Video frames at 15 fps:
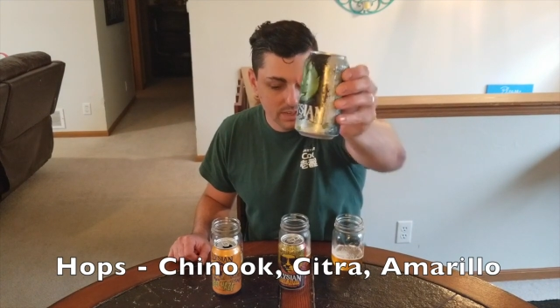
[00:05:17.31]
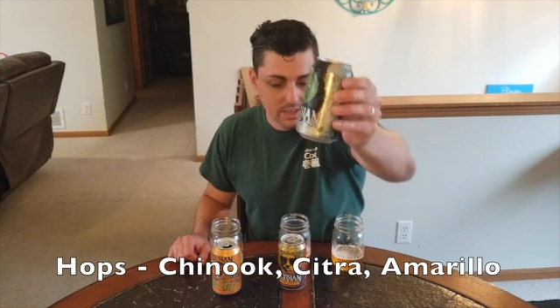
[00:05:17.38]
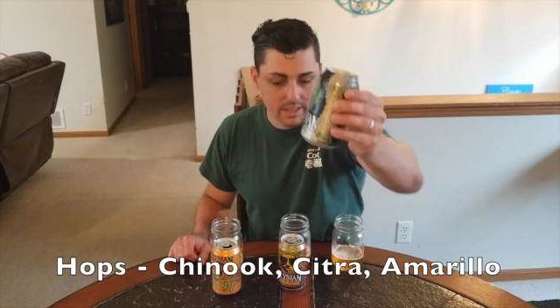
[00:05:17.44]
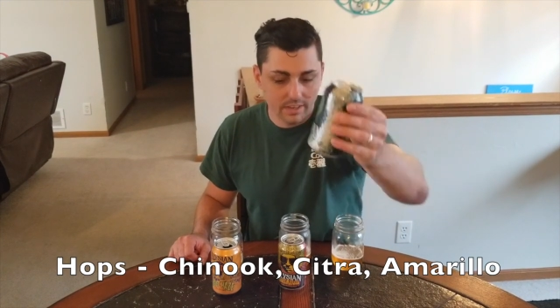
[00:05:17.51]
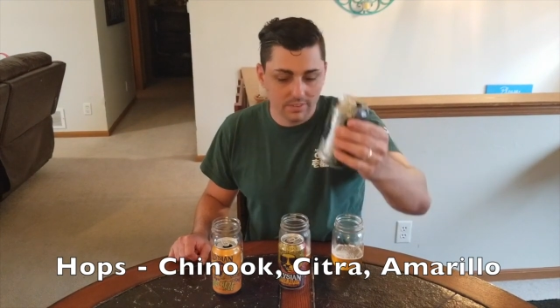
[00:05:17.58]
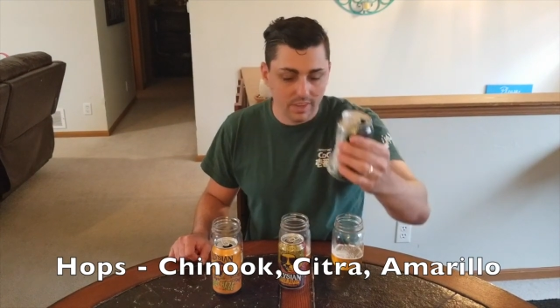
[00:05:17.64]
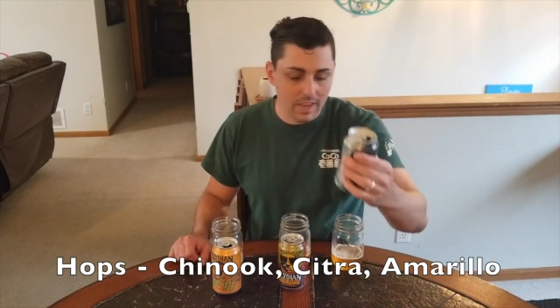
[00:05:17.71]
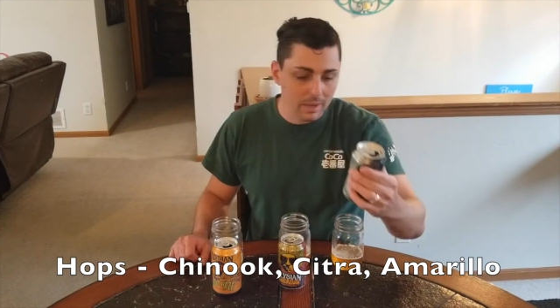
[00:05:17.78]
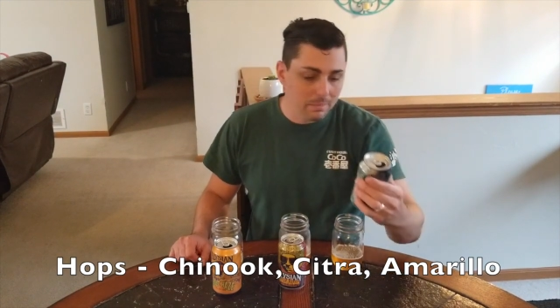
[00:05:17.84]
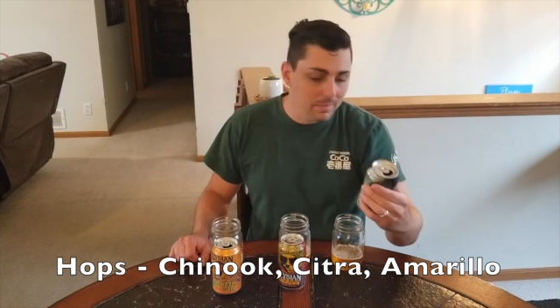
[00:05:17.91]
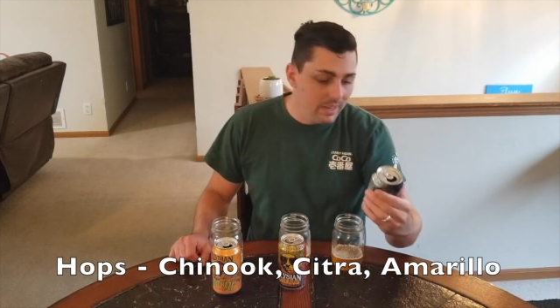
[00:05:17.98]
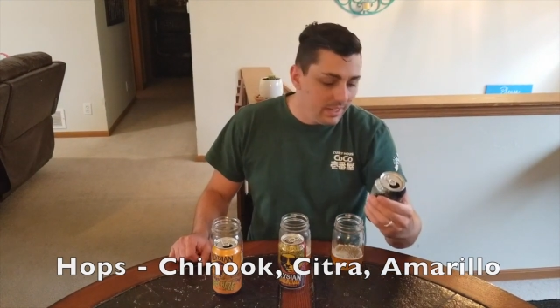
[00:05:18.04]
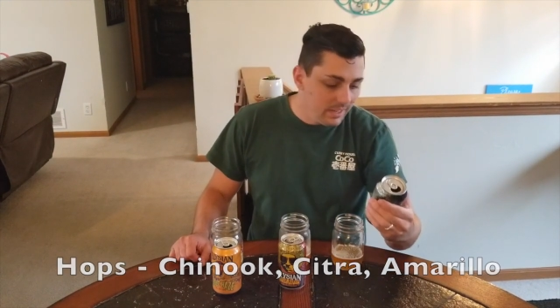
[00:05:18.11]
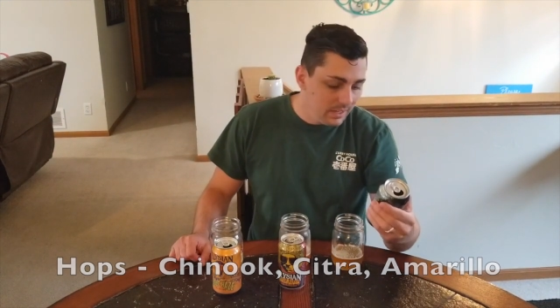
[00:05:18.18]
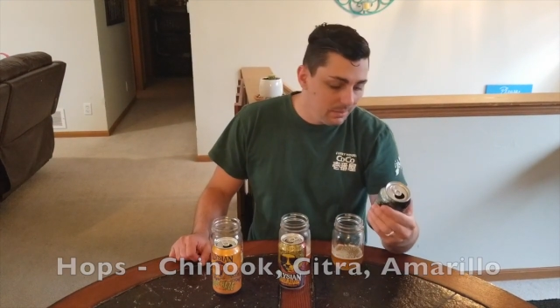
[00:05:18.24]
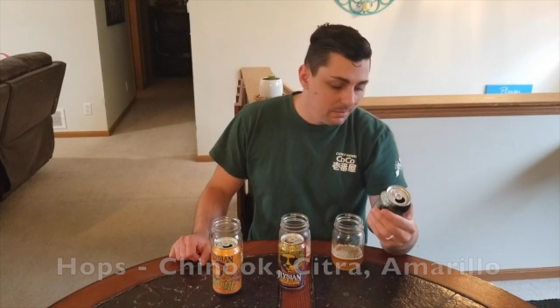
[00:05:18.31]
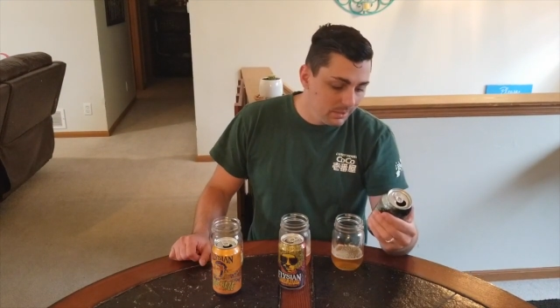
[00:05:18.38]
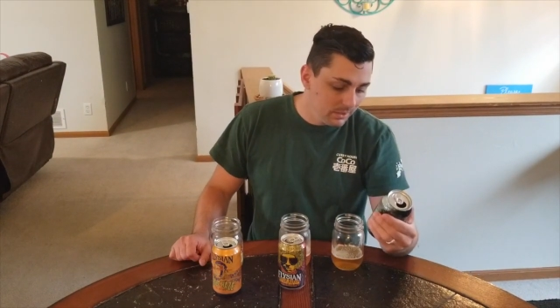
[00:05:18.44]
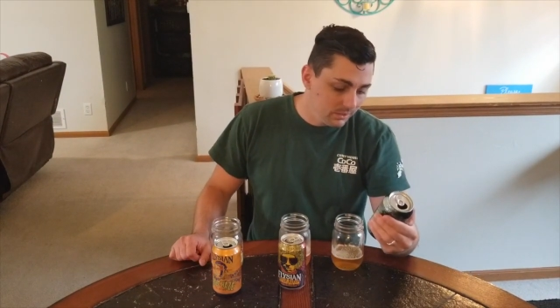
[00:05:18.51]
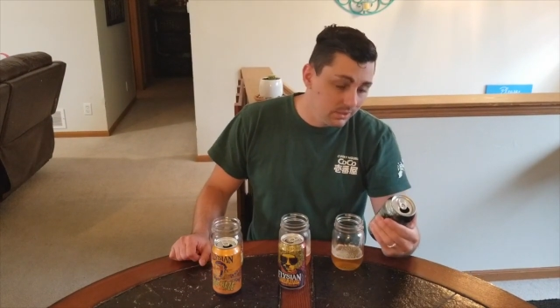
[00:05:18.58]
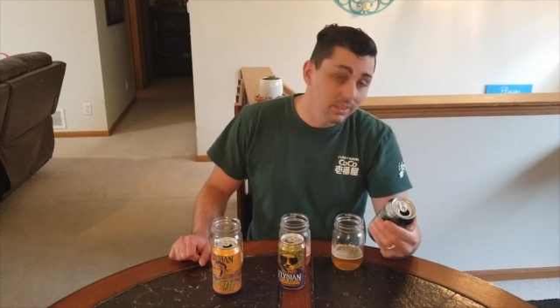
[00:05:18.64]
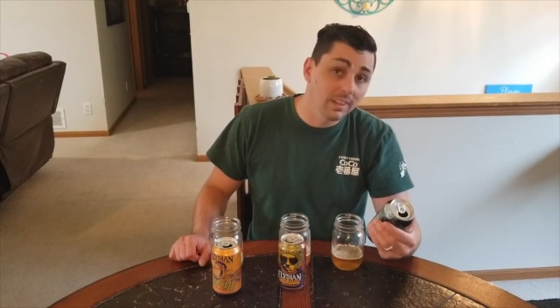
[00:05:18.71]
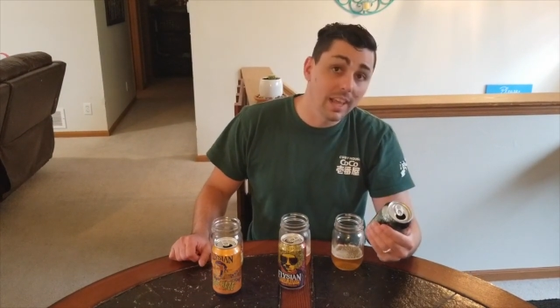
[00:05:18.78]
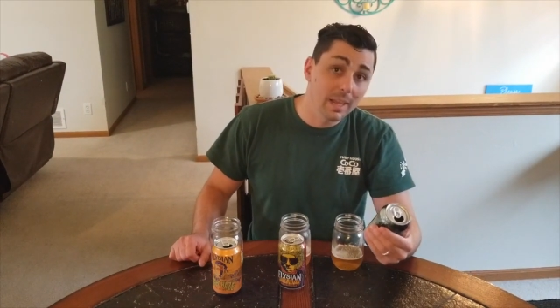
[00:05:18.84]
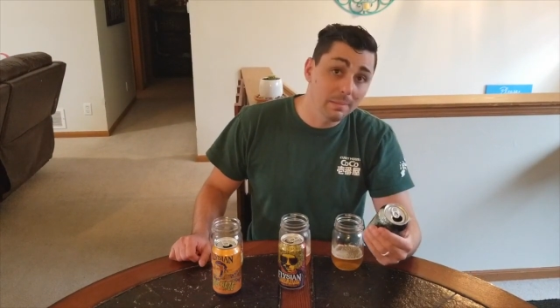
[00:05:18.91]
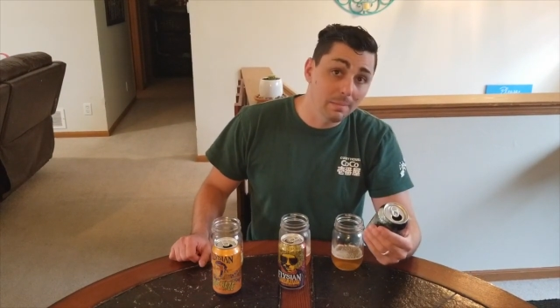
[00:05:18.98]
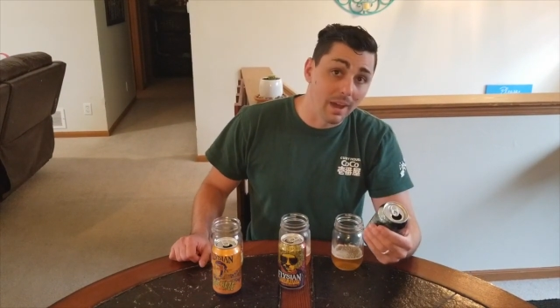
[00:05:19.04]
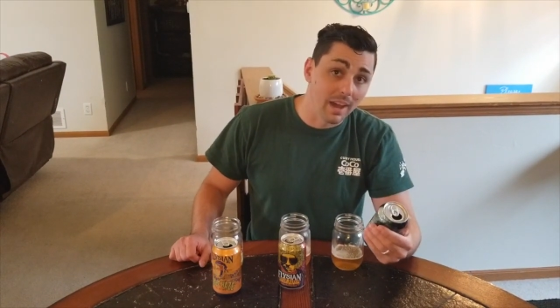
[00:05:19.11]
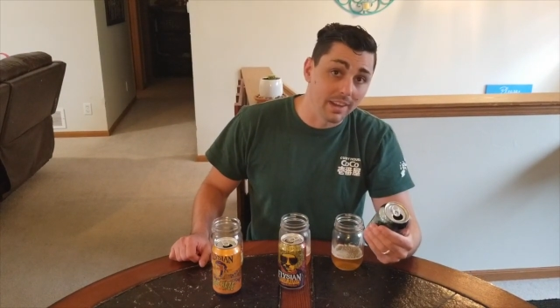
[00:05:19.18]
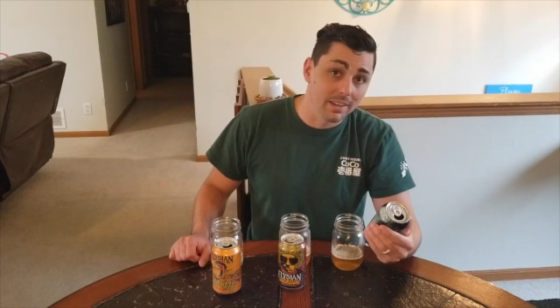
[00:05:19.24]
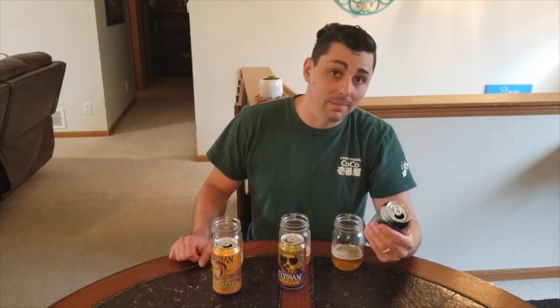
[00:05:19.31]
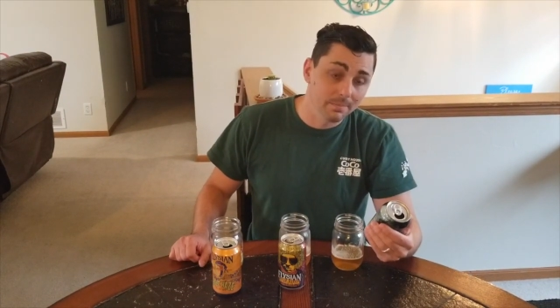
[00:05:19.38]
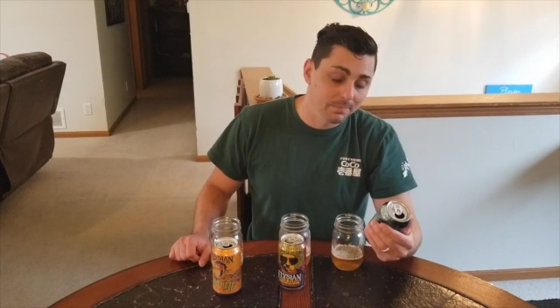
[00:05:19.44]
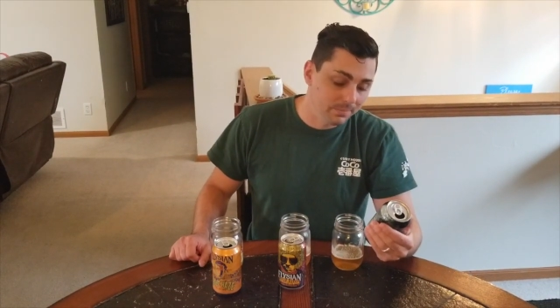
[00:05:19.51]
It is a medium to light body.